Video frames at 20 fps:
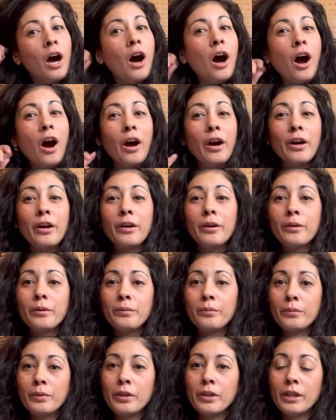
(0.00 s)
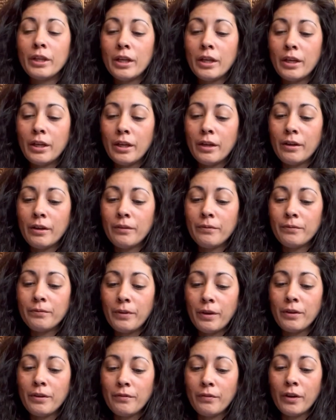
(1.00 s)
are really
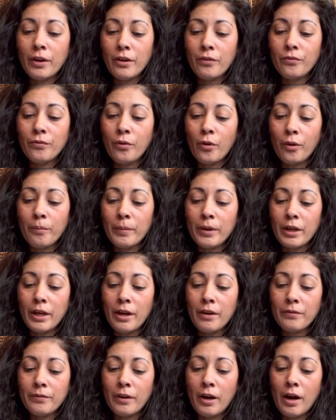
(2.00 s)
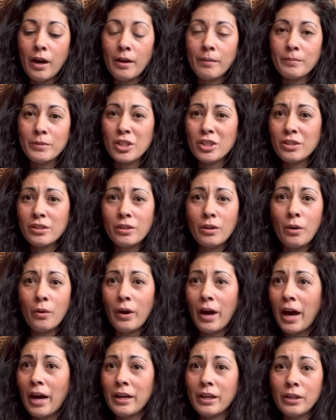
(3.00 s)
very informative. Just go
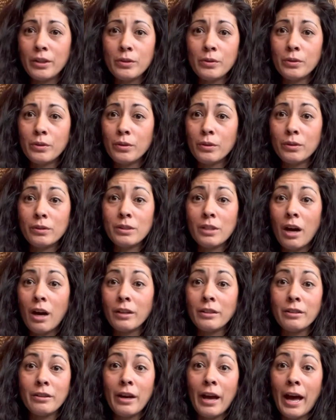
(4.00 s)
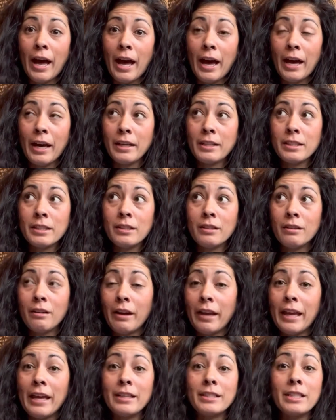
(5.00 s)
ahead and Google Dr. Axe
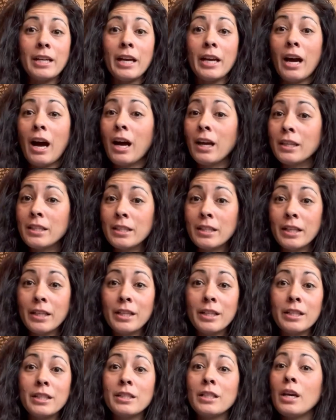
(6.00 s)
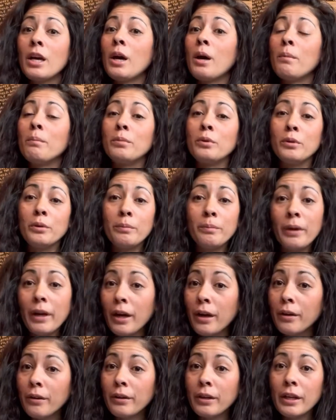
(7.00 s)
antioxidants,
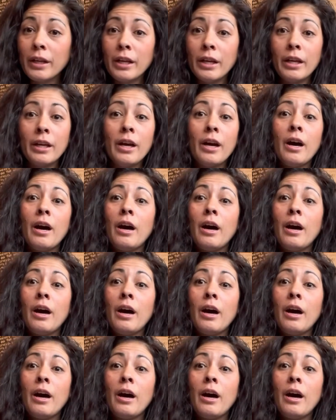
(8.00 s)
blueberry,